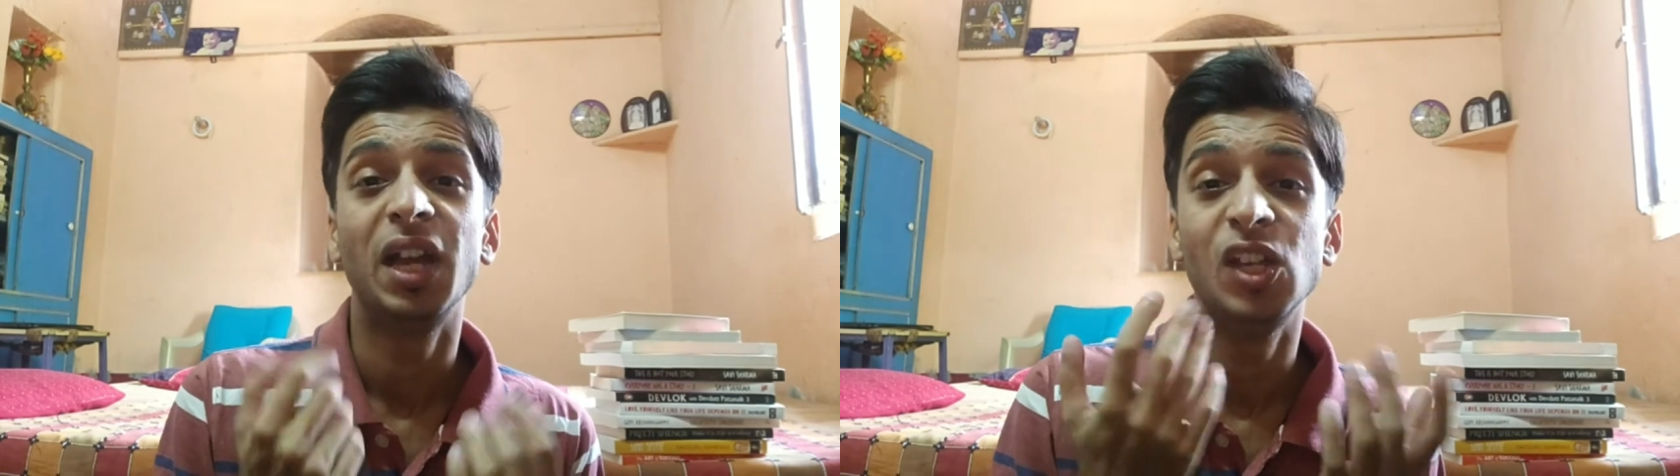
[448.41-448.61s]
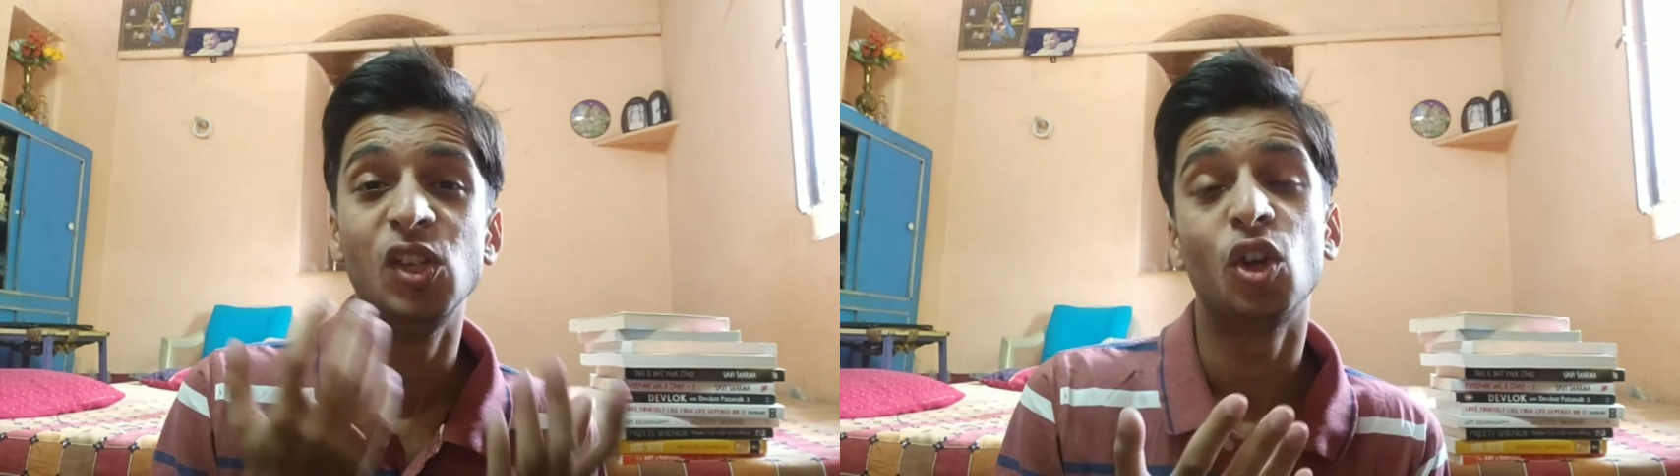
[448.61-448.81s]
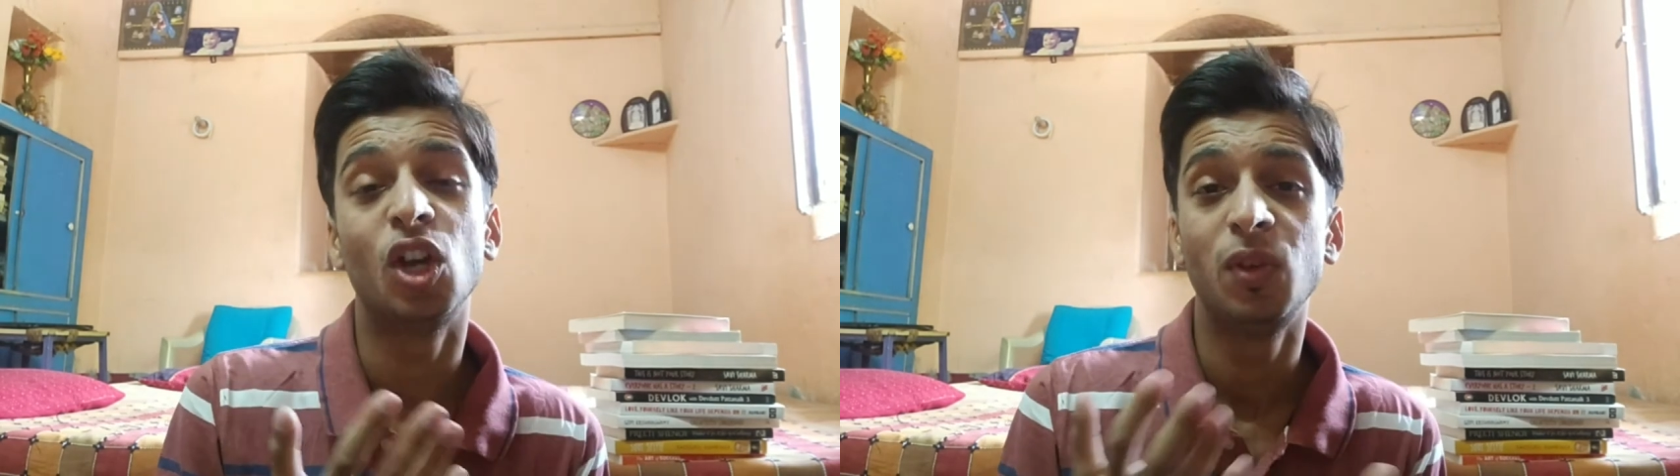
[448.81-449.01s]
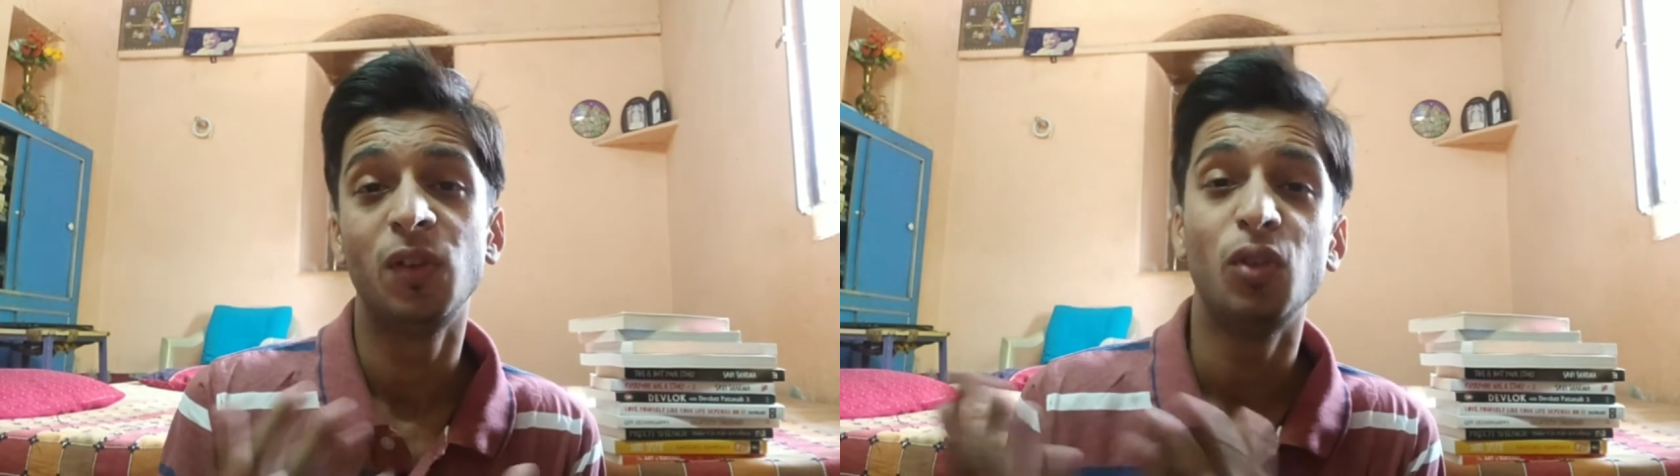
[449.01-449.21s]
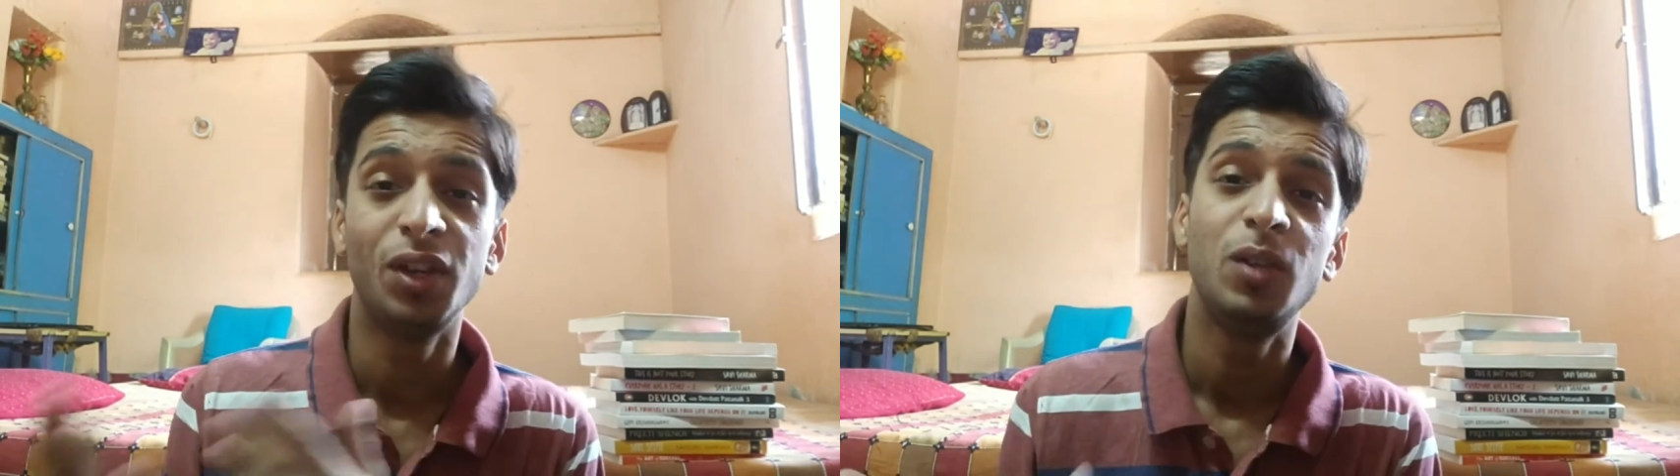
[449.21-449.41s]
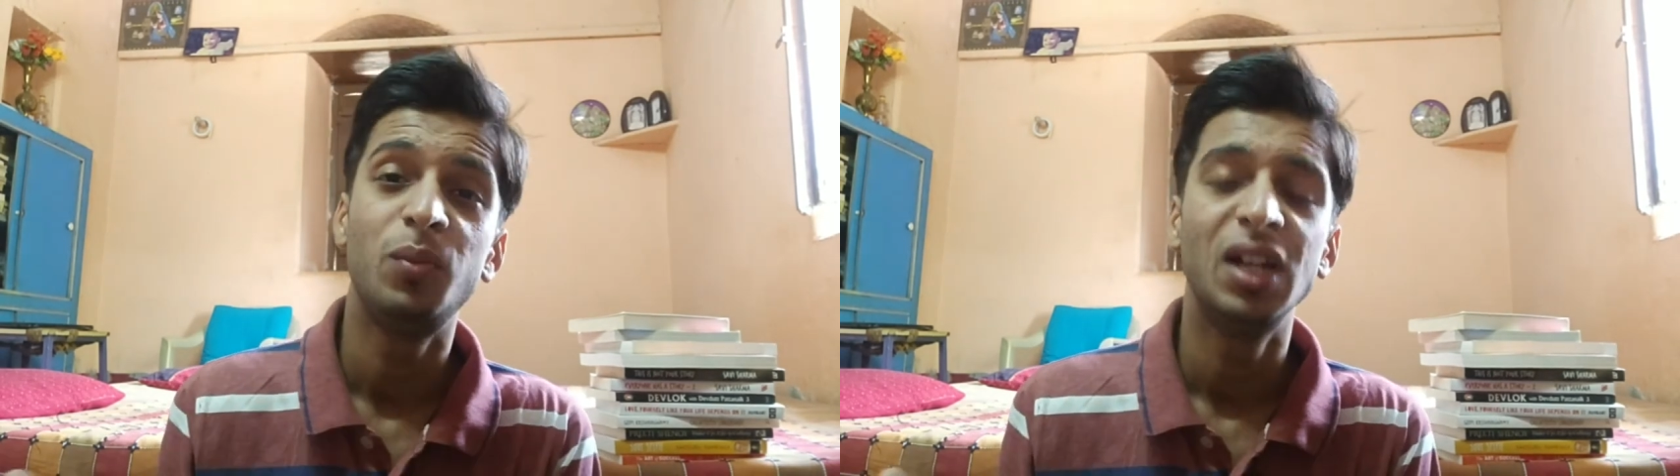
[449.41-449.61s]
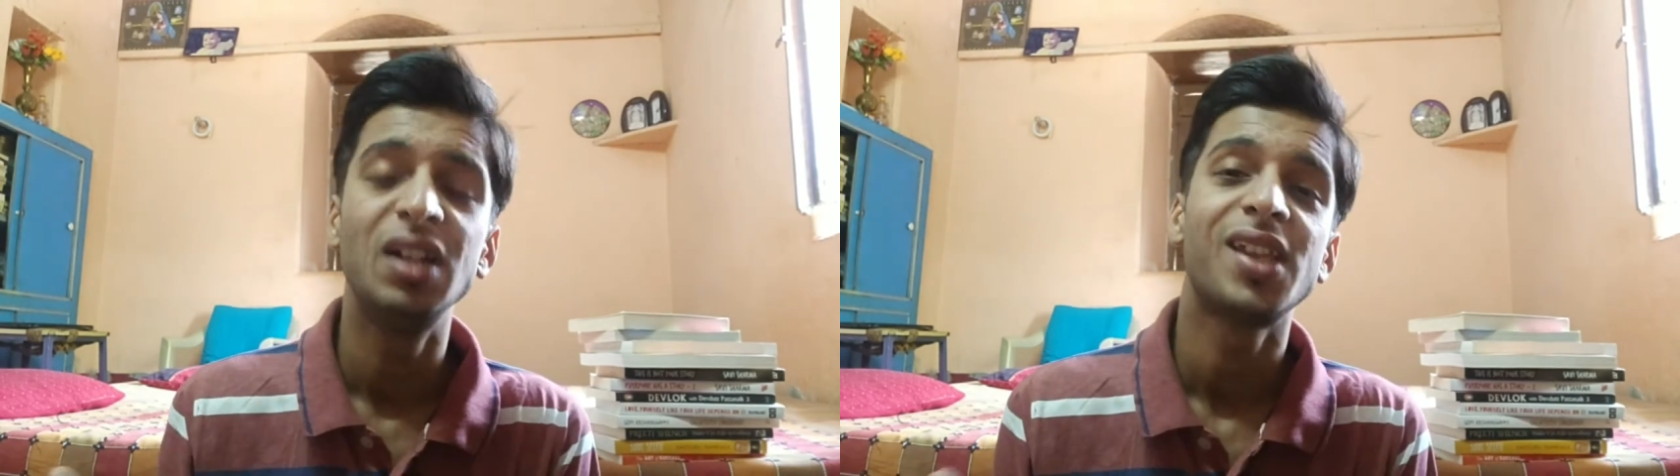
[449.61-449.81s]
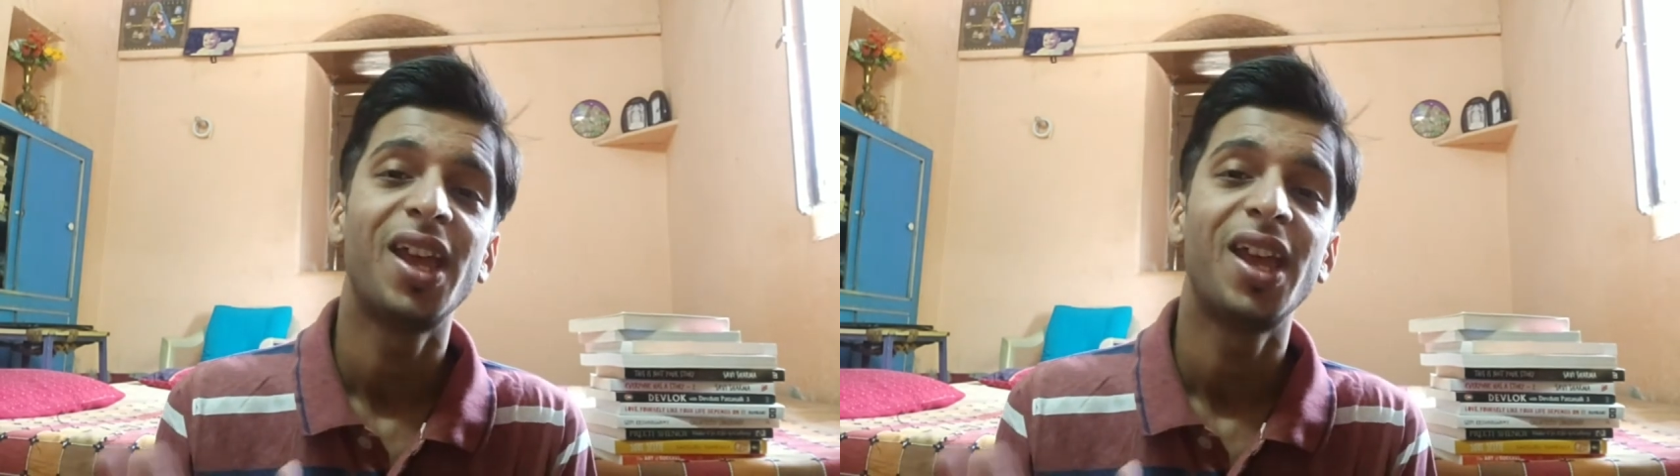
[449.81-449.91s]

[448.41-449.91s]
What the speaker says: enjoy before it melts,